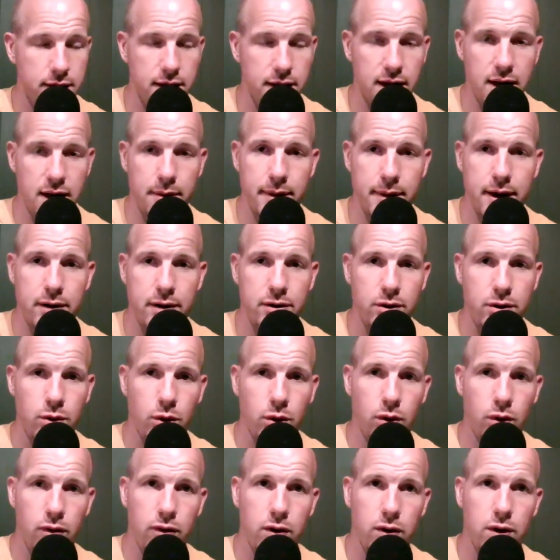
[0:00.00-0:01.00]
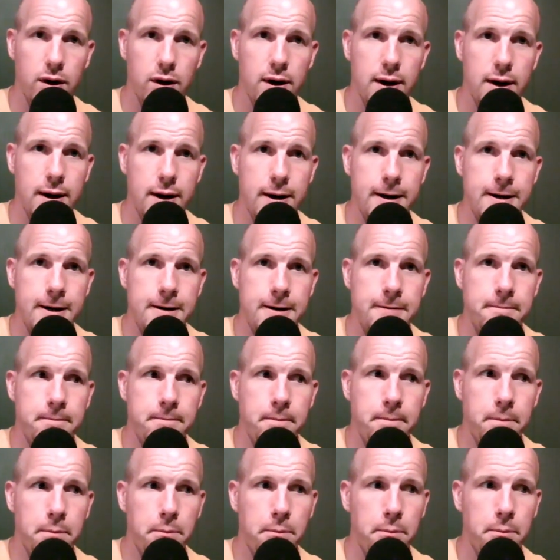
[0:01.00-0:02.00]
think about and go over,
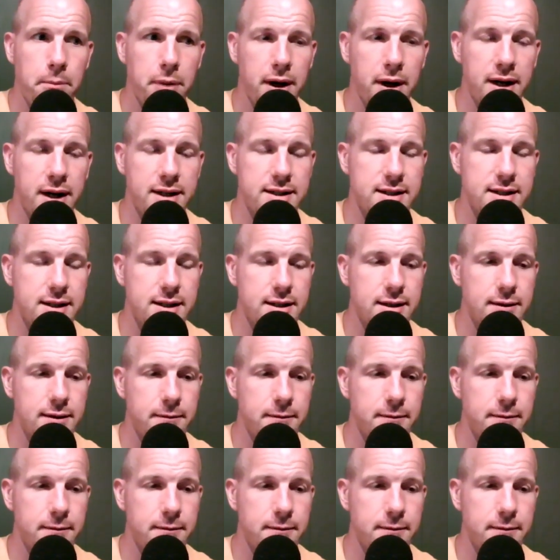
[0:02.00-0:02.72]
but